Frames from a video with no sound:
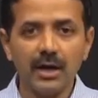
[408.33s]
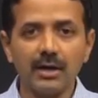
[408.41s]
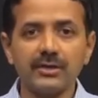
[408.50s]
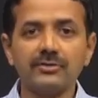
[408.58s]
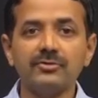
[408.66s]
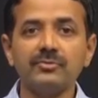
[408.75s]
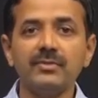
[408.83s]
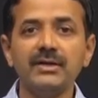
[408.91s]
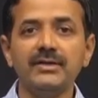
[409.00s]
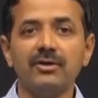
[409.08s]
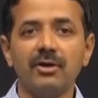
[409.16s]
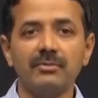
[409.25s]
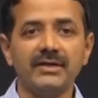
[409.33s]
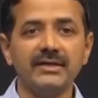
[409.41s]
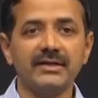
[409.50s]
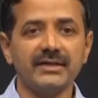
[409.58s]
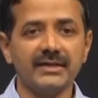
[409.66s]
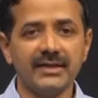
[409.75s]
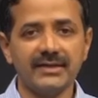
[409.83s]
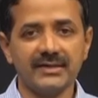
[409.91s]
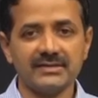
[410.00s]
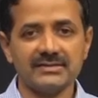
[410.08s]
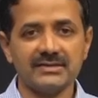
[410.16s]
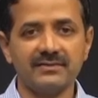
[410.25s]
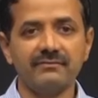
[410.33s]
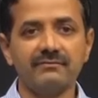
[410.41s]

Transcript: autosomal dominant inheritance.